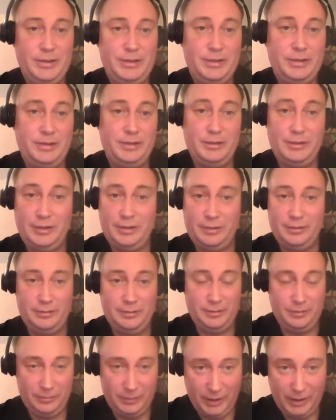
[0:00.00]
based.
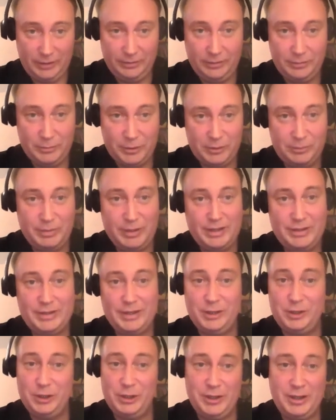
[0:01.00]
Native image
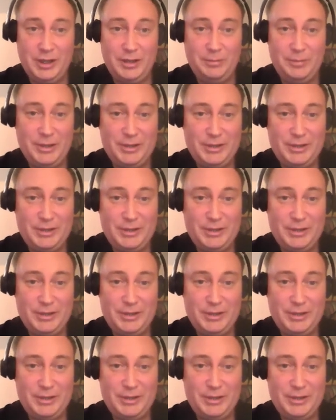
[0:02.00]
based and JDK